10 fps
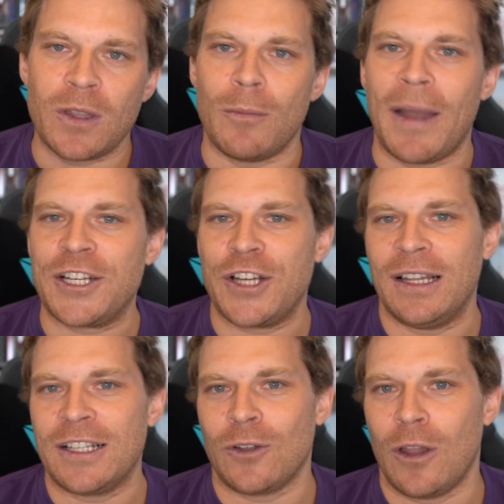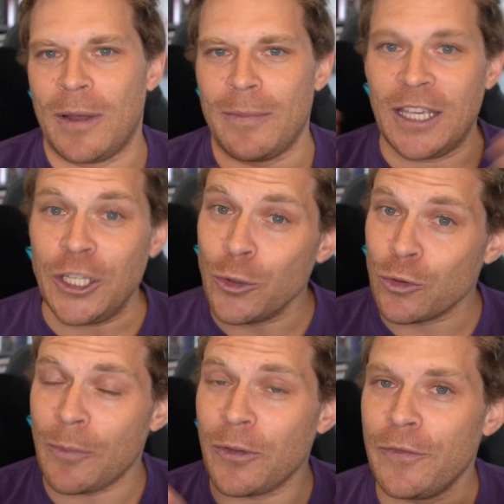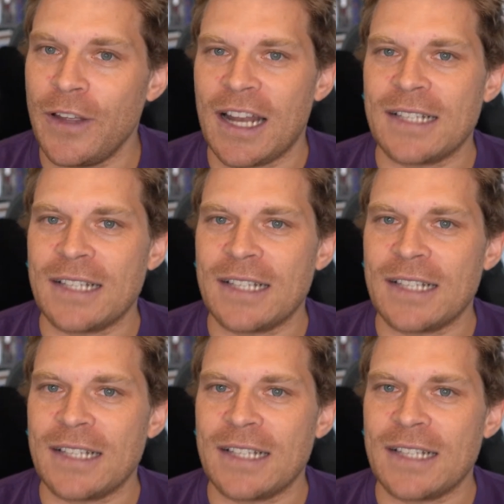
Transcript: On my channel, it's all about making you crypto fit.